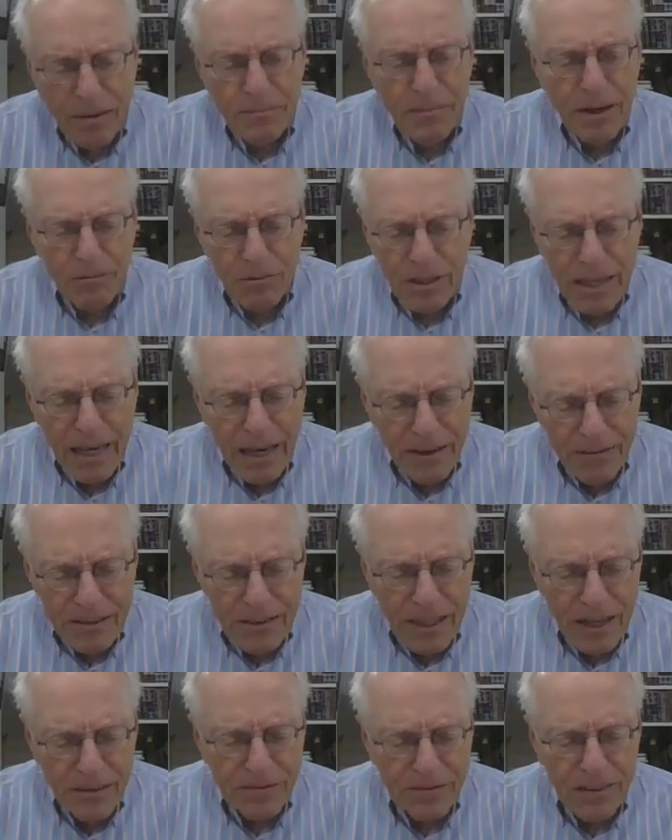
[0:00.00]
I'm not really have
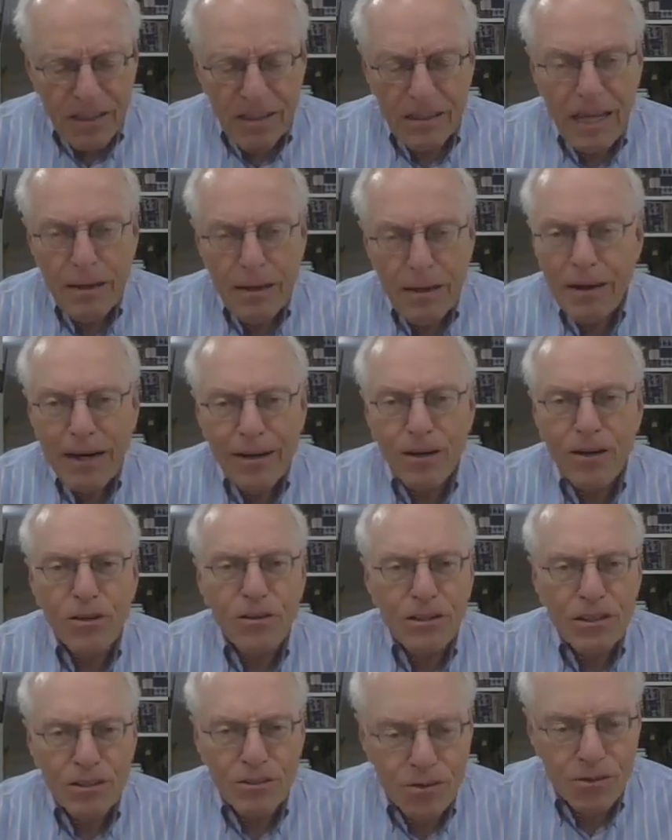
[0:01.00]
a definite claim. I don't
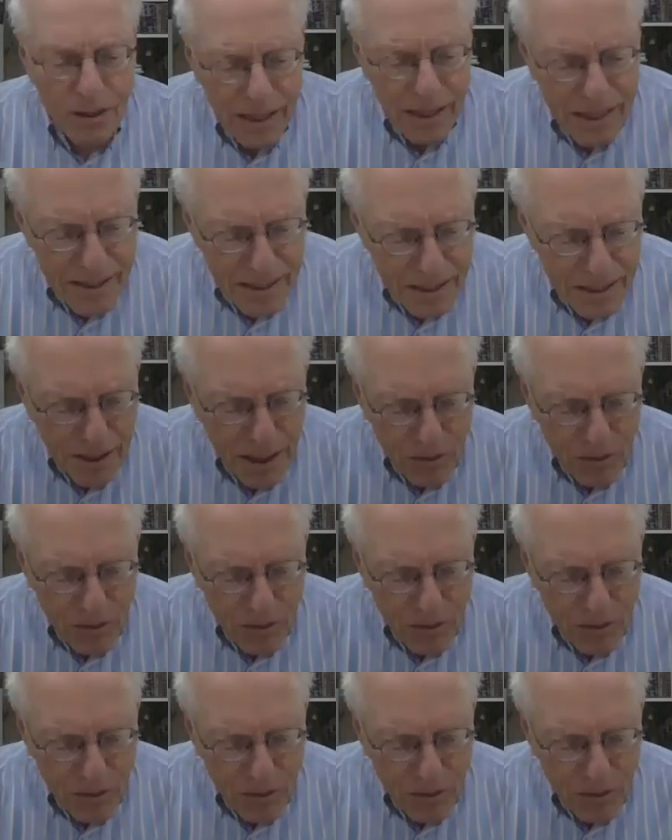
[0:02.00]
know that you took anything,